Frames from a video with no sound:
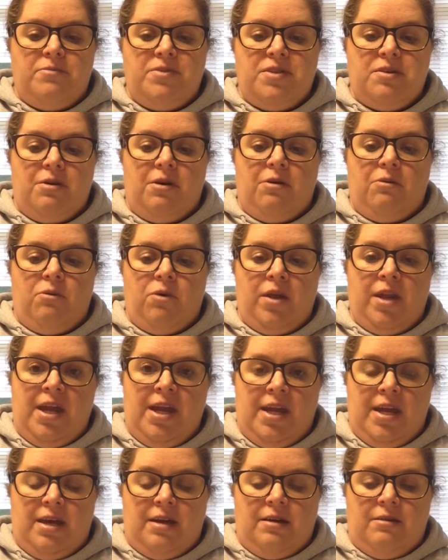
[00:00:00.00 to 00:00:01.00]
So at 1
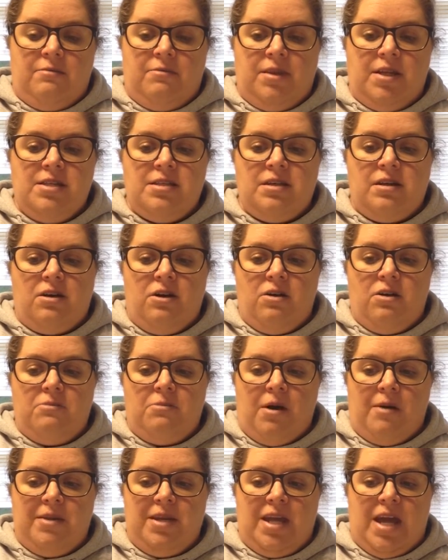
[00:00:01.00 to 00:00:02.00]
a.m., Lisa called
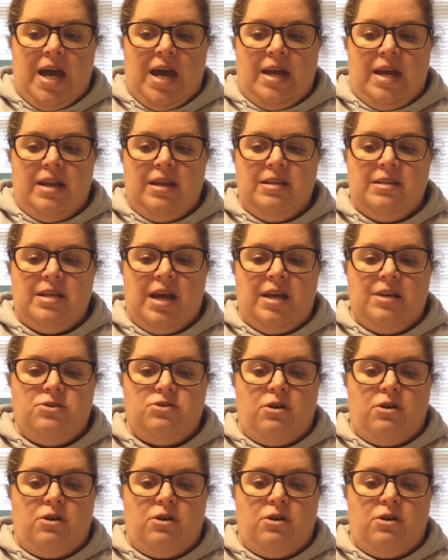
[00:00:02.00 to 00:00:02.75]
Mom and Dad